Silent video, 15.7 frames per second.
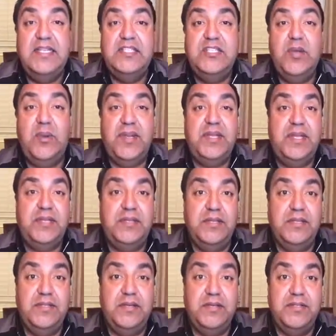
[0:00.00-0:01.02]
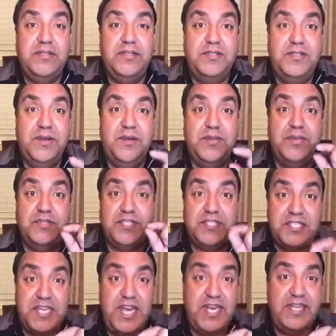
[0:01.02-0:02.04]
knowing that there's a
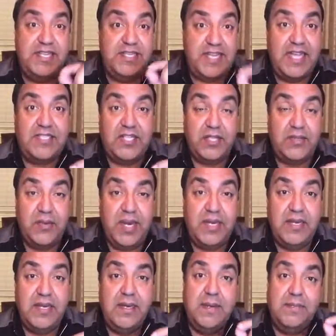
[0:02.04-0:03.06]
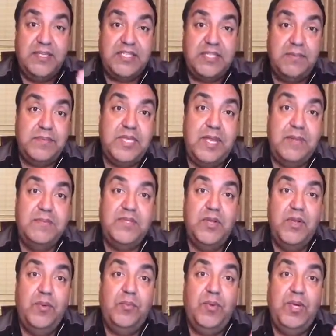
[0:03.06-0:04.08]
snake and that's a threat, but sometimes
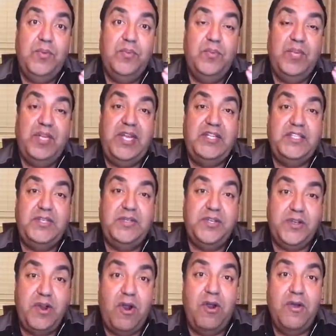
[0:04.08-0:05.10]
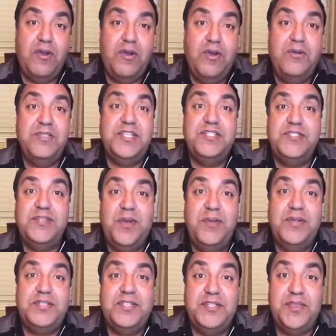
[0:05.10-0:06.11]
we relate to the garden hose as
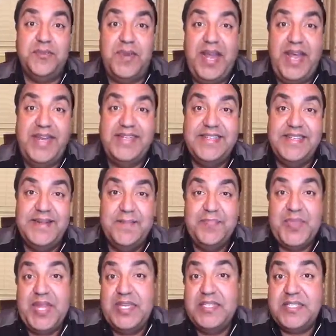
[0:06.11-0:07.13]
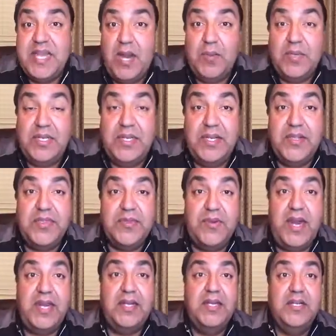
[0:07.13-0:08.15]
though it's a threat. And it's not really a
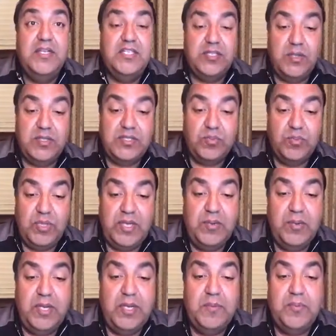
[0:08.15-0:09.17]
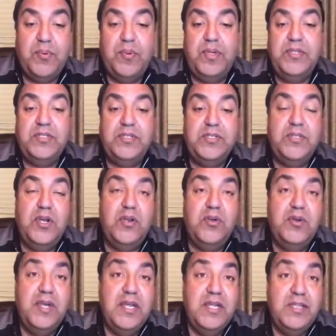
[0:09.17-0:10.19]
threat. So it's really, really important to
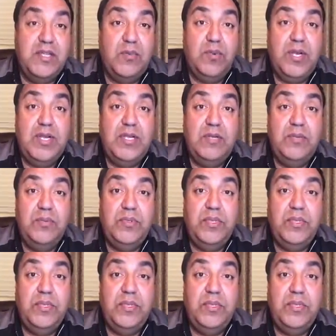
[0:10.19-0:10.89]
know that we